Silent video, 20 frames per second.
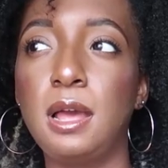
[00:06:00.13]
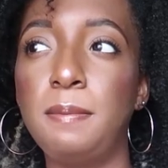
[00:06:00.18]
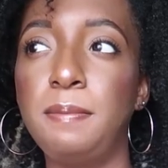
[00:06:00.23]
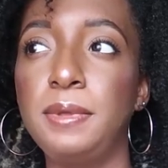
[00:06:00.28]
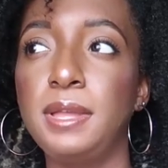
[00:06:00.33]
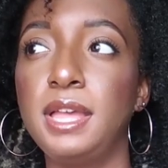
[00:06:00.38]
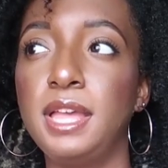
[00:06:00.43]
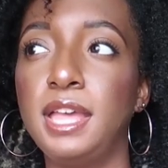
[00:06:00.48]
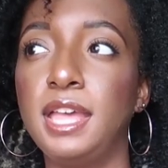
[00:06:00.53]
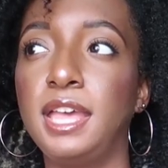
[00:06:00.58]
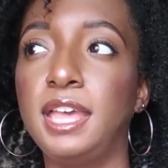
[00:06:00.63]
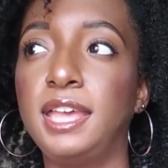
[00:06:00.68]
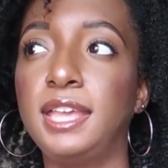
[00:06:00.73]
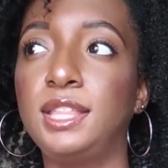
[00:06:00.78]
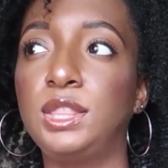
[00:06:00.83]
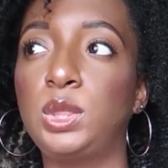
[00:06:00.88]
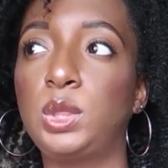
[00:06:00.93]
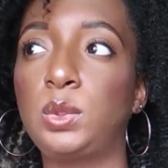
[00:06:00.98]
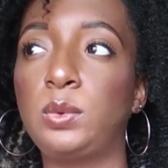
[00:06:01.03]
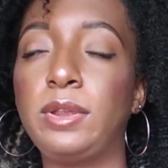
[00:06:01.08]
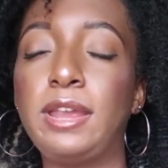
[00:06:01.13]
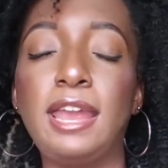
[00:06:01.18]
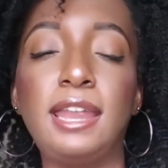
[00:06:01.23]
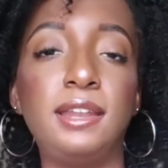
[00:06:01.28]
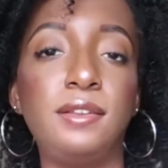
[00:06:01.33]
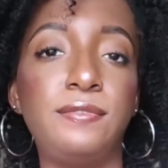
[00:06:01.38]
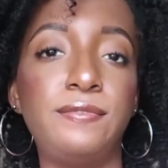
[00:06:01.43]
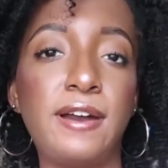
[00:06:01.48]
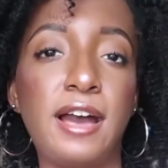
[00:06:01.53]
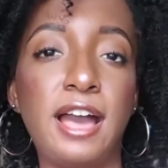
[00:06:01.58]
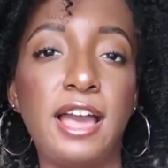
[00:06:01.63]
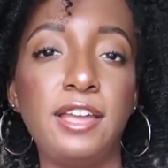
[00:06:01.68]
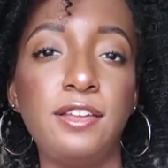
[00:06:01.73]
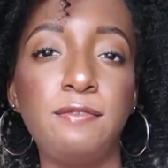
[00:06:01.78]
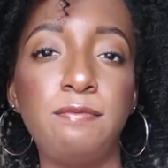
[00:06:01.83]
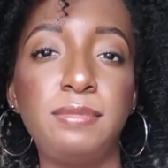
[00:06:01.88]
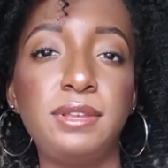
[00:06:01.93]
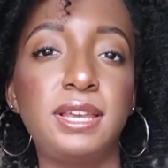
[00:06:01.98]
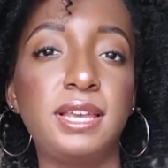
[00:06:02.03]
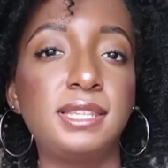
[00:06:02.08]
up in
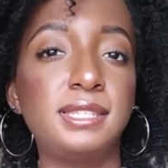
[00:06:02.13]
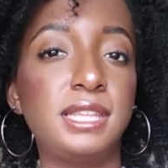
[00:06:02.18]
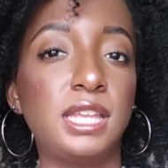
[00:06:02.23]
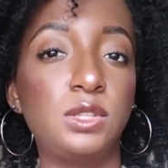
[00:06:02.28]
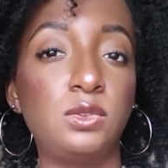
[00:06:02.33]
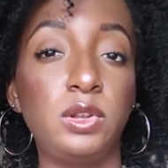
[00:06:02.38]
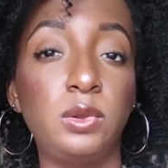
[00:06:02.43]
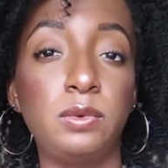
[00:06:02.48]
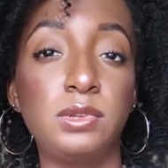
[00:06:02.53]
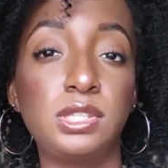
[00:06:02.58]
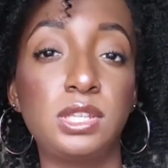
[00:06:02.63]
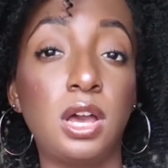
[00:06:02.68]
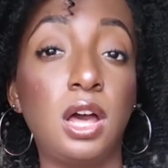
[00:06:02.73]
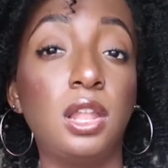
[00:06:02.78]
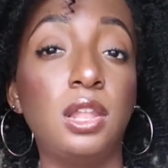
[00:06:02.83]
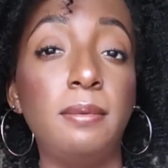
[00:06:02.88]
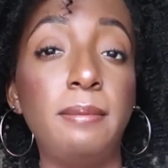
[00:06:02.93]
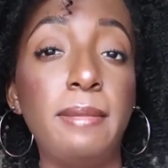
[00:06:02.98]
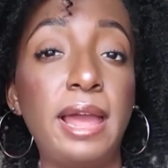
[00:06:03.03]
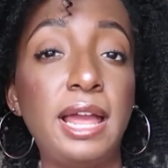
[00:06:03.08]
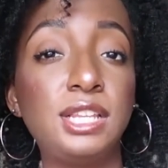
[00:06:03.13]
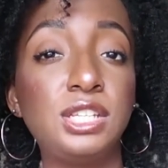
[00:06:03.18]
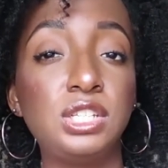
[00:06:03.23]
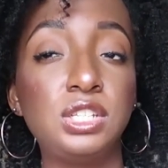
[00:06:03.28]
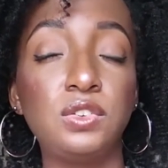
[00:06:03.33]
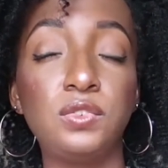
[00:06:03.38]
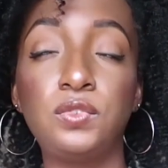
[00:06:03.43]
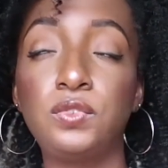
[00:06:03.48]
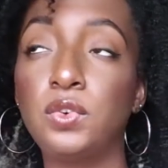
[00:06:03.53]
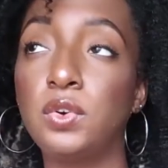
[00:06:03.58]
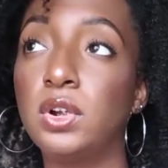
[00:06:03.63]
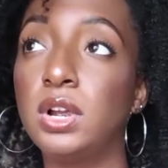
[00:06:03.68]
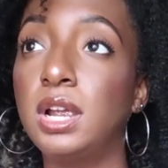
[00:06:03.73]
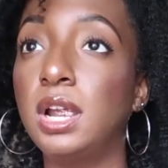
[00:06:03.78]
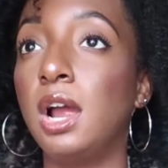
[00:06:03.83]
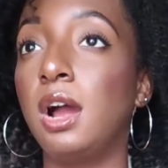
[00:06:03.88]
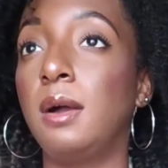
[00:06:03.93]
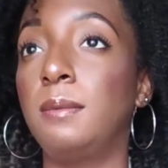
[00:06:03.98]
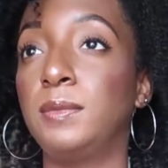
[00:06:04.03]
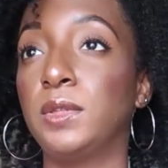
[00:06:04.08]
385 because that's what it was color matched for.
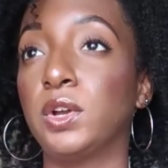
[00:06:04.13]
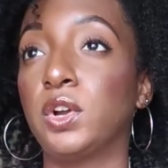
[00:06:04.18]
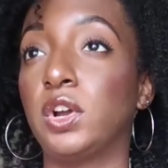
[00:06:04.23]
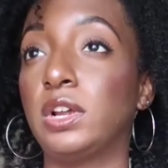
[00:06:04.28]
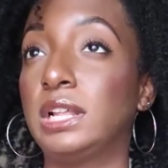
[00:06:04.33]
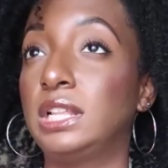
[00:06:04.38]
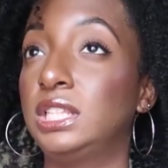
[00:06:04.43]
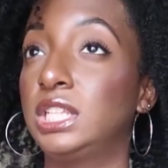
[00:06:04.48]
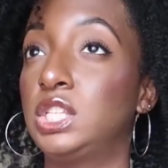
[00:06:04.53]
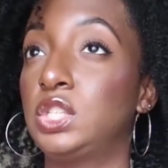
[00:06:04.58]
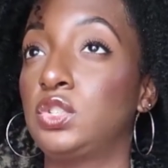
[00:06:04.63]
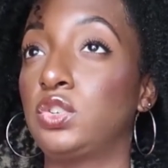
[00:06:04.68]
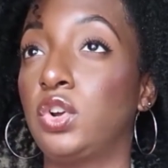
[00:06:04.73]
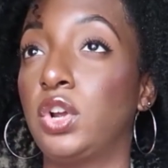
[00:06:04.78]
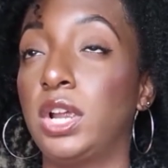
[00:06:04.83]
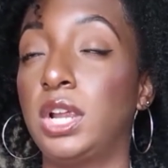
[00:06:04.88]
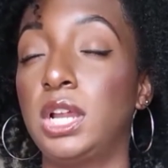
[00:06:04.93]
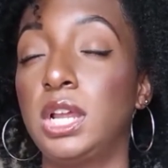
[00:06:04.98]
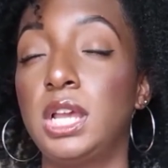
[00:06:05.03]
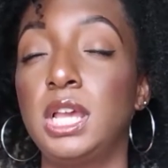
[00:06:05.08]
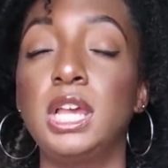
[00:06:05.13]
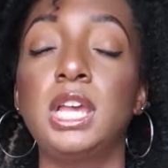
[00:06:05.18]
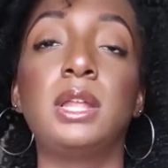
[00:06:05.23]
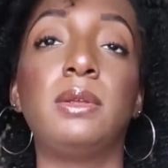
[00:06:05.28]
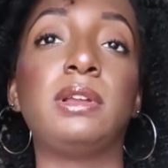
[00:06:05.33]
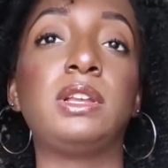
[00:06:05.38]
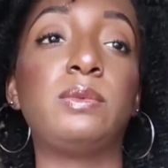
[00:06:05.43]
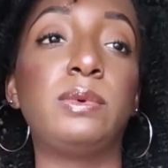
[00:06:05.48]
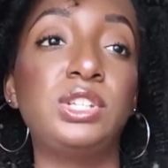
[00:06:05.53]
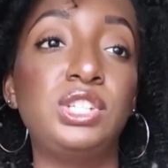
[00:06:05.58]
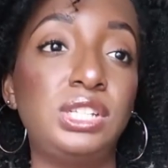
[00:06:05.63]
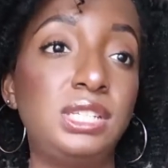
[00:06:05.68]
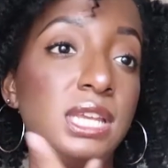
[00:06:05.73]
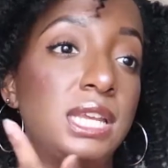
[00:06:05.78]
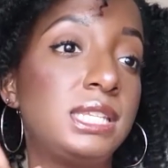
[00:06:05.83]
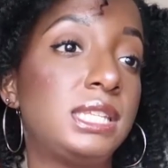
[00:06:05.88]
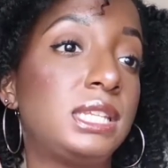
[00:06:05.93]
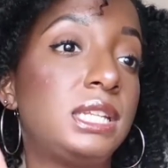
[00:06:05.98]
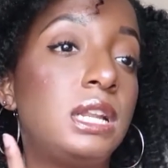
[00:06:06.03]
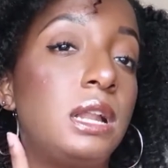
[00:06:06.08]
The girl at the store, like when she
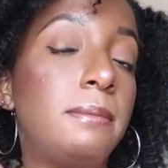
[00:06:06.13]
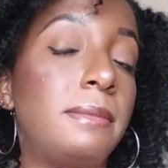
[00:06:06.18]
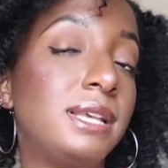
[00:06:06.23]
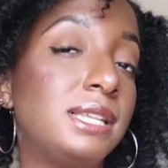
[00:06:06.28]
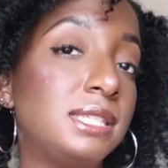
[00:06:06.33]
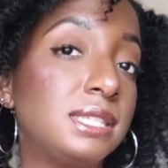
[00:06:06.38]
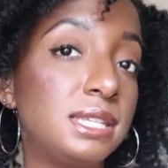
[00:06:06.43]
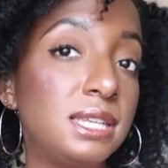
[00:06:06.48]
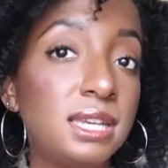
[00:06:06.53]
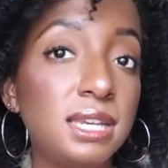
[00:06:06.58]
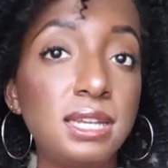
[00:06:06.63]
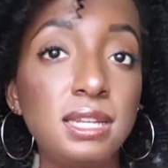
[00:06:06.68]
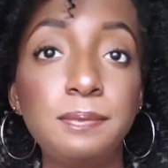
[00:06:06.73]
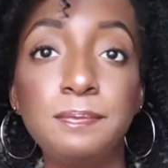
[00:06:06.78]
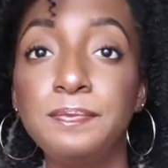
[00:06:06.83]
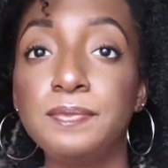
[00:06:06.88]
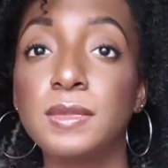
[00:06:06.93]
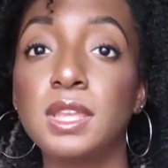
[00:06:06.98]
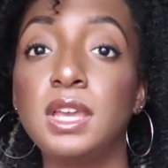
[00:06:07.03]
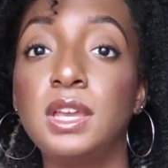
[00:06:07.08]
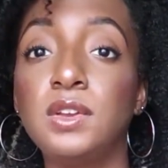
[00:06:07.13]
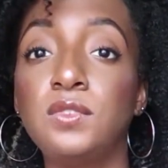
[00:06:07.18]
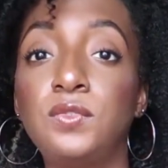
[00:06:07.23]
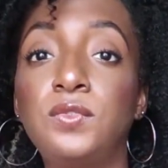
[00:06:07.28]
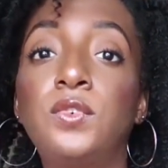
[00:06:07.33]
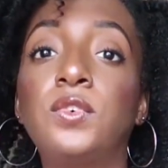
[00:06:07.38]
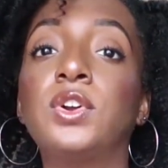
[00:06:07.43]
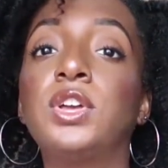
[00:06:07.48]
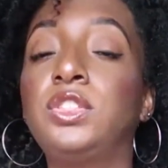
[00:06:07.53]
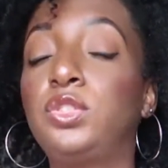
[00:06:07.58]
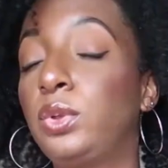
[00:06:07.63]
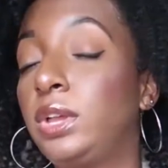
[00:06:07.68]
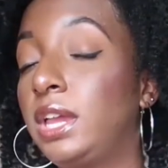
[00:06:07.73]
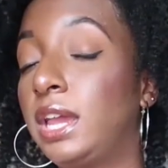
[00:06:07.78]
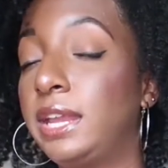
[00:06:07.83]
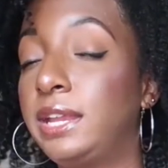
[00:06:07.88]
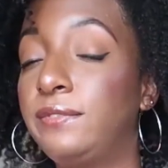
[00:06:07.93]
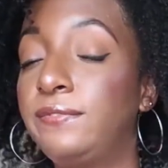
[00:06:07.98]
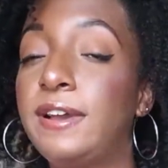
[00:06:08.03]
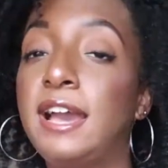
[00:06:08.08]
tested it on my skin,
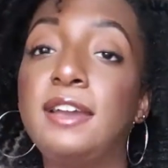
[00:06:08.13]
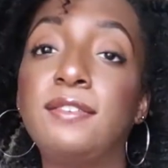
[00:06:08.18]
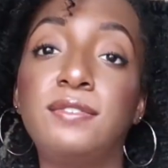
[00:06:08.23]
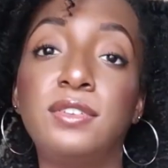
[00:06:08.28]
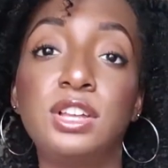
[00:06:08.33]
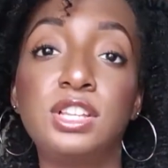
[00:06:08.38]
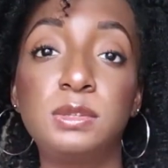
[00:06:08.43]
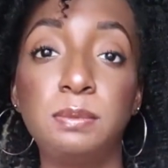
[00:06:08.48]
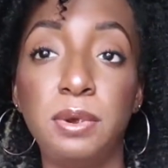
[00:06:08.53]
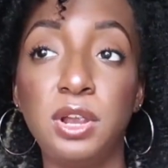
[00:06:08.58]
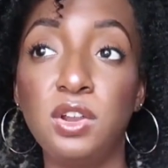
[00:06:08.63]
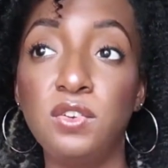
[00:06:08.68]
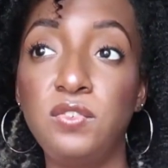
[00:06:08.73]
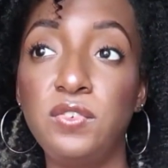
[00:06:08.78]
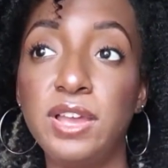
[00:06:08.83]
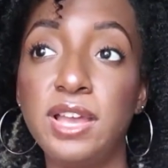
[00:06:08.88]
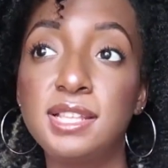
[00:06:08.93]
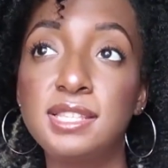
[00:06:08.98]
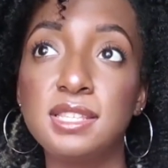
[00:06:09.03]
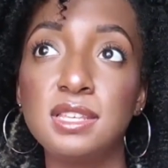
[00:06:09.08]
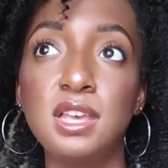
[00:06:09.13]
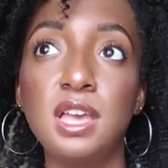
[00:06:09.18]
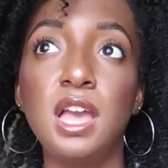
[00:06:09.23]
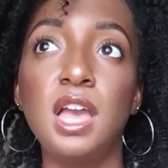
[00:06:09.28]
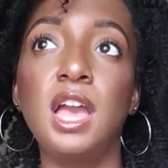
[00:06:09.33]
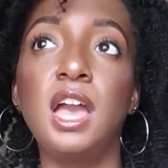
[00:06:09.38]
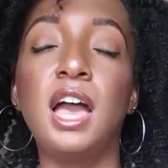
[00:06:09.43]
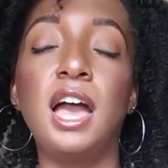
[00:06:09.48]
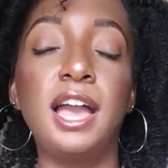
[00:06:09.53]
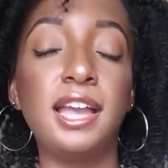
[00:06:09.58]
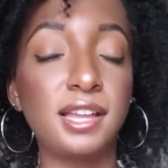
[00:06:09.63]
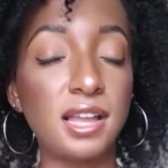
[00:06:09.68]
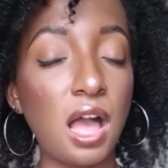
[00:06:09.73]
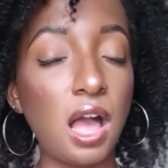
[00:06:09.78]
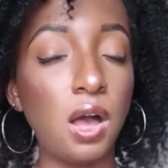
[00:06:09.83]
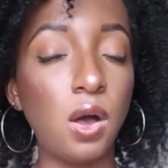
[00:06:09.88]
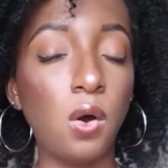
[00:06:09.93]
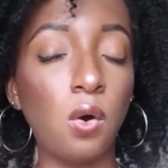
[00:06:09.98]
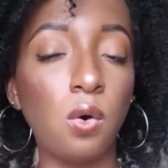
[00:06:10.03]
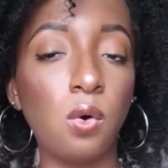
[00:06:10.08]
385 looked perfect. I
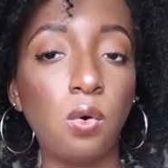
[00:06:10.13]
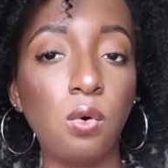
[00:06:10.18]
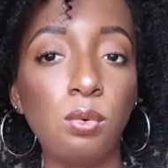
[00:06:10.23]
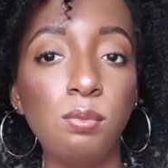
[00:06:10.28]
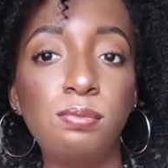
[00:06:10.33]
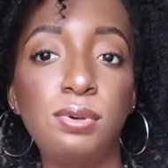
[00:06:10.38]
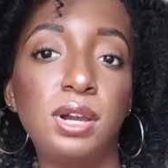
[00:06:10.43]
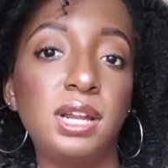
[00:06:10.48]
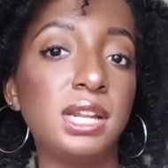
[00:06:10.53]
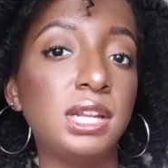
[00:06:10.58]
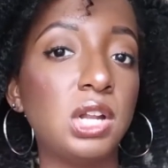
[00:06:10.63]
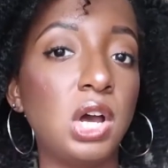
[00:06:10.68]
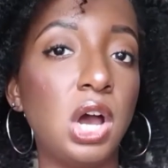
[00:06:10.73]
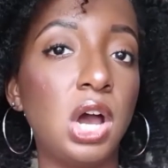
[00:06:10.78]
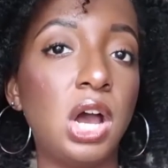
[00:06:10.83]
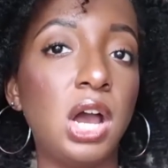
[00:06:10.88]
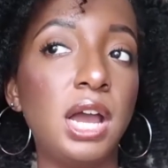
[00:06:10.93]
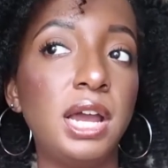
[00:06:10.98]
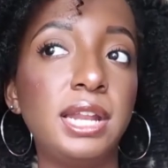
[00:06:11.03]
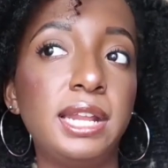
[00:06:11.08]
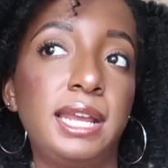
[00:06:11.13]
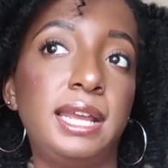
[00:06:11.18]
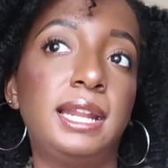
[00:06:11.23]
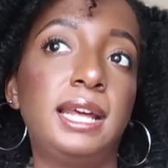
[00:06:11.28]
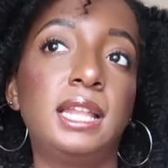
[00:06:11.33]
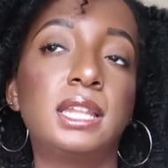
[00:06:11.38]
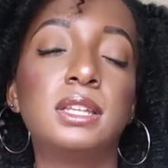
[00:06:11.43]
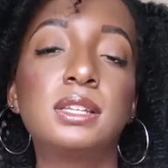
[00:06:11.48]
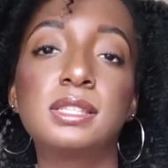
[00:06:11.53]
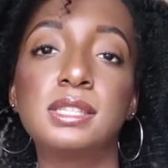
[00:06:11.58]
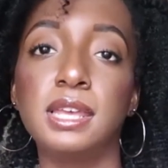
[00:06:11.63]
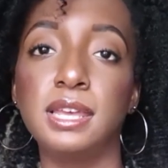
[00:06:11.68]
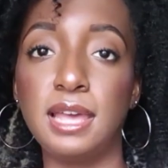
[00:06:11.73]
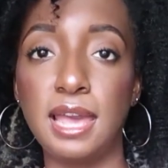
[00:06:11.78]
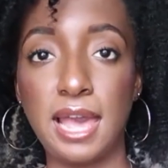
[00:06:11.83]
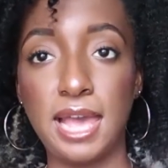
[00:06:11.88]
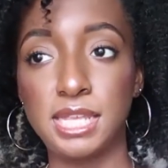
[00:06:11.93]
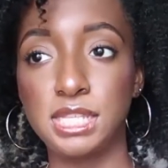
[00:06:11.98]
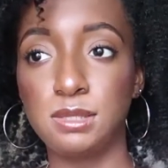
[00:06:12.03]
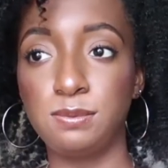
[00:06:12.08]
got home, put it on, and I looked like
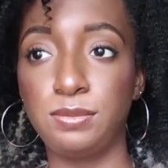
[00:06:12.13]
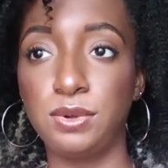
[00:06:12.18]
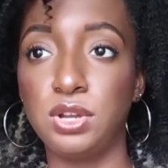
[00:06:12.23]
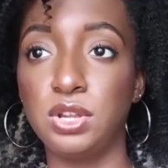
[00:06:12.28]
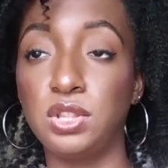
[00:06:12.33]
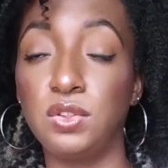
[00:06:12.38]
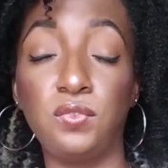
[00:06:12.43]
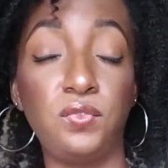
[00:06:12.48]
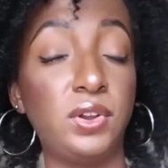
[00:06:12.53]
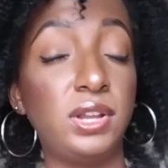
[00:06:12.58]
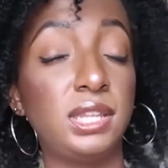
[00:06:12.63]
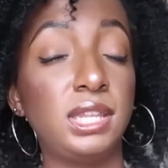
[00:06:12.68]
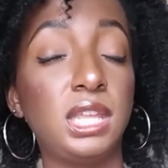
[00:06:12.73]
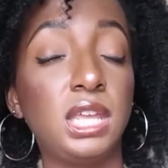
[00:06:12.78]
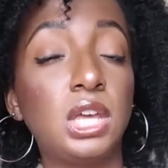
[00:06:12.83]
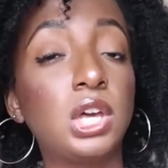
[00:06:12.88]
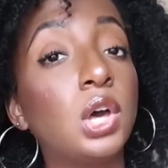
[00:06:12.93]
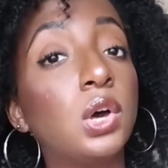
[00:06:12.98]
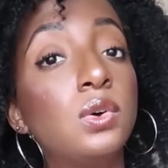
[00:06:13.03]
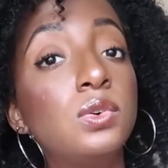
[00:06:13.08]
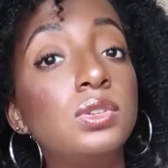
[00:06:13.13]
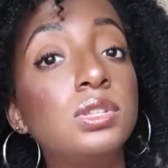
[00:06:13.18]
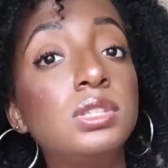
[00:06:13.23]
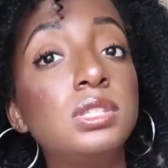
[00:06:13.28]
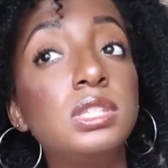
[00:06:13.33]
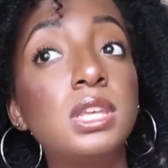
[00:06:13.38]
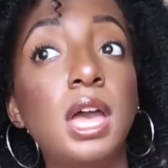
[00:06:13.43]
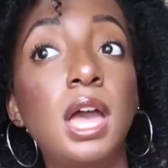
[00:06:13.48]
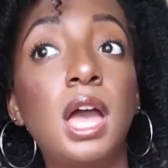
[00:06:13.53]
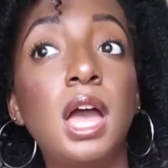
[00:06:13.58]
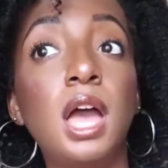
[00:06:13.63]
Casper the Friendly Ghost.